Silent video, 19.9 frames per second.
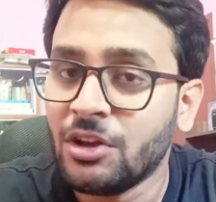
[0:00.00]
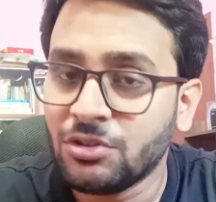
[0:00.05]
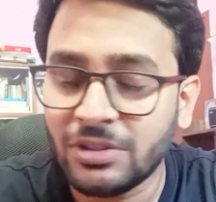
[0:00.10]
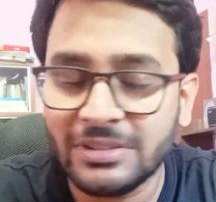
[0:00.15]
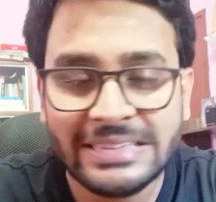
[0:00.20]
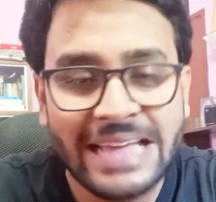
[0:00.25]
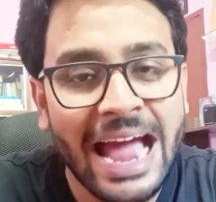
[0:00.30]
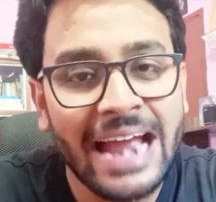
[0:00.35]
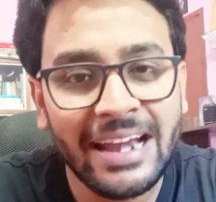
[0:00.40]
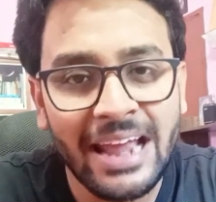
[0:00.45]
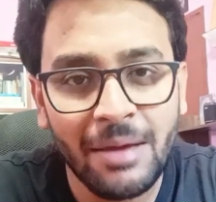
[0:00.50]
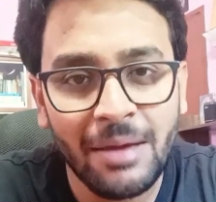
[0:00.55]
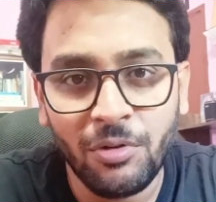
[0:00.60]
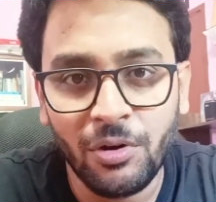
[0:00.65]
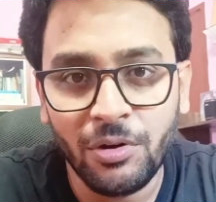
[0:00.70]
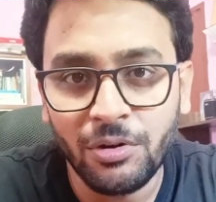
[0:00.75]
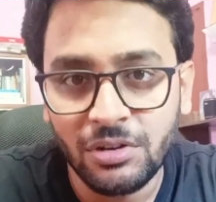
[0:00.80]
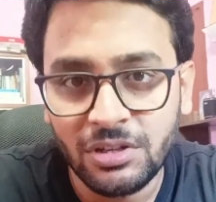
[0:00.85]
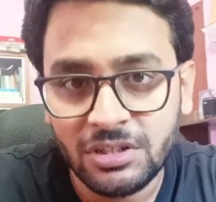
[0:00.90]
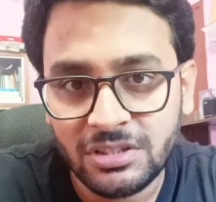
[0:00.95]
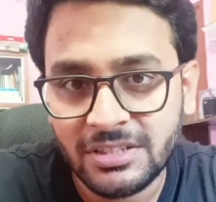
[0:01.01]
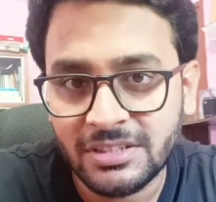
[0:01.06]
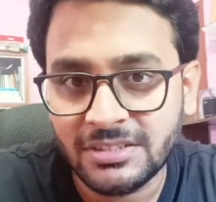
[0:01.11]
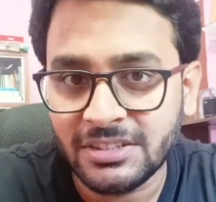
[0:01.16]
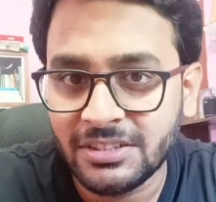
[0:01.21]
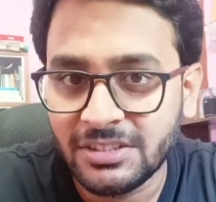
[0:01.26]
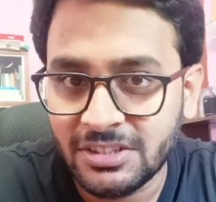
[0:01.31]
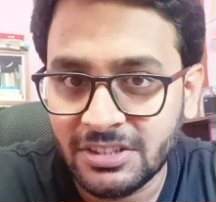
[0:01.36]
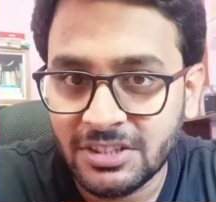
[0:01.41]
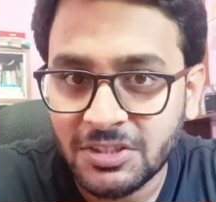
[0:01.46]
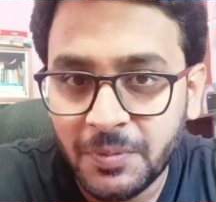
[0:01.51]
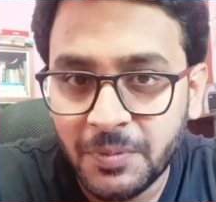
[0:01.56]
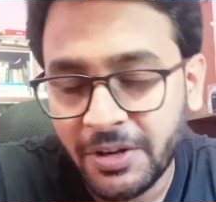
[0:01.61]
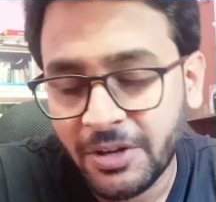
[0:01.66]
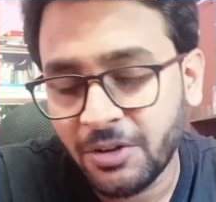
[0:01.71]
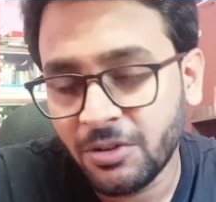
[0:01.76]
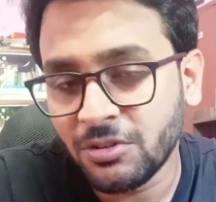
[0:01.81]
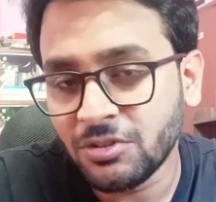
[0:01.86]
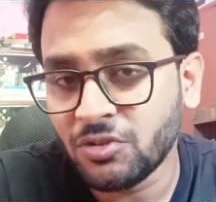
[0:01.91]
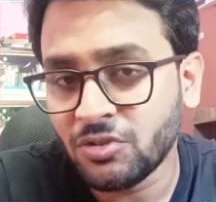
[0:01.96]
so that I'm going to discuss in this
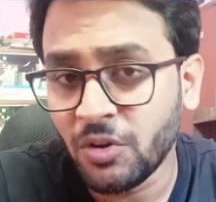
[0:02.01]
video.